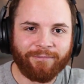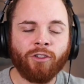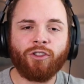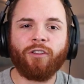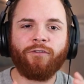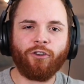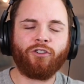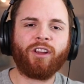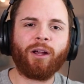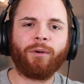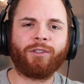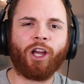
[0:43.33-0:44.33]
So the first thing
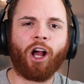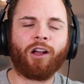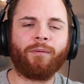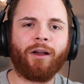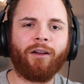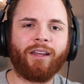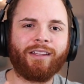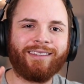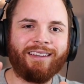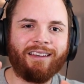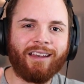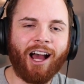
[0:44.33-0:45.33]
I want to talk about is
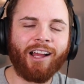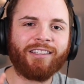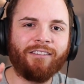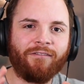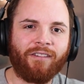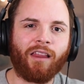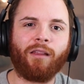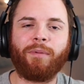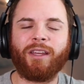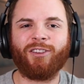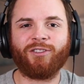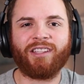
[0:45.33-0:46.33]
not
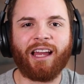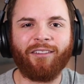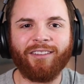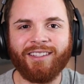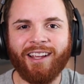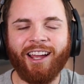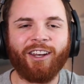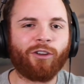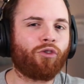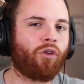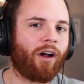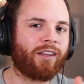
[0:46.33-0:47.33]
developing your sound design
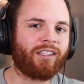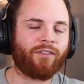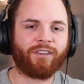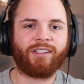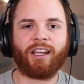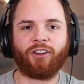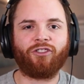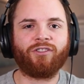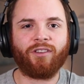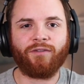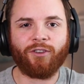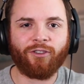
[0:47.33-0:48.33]
across different sections
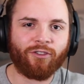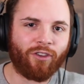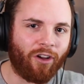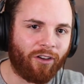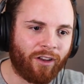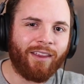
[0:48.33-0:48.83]
of your song.